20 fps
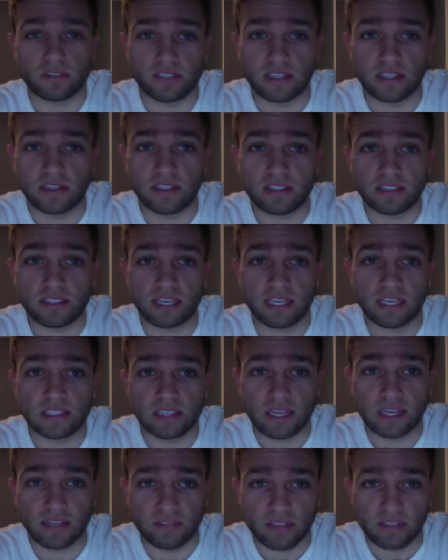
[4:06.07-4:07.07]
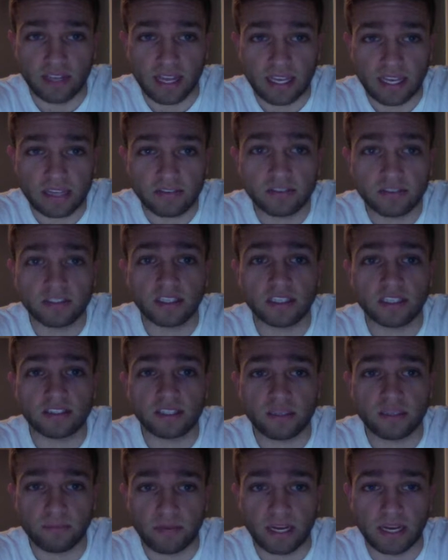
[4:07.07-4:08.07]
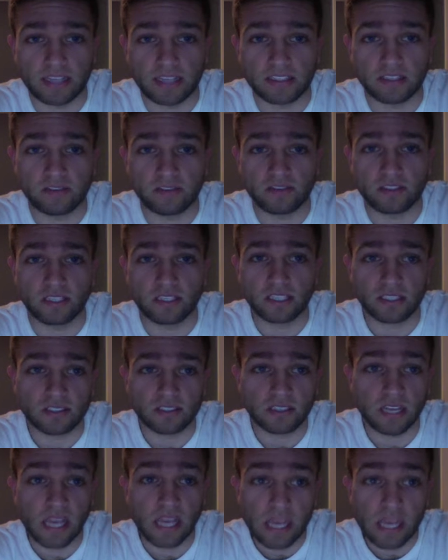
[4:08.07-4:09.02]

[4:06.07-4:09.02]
In this case, I have a negative 6 and a positive 6.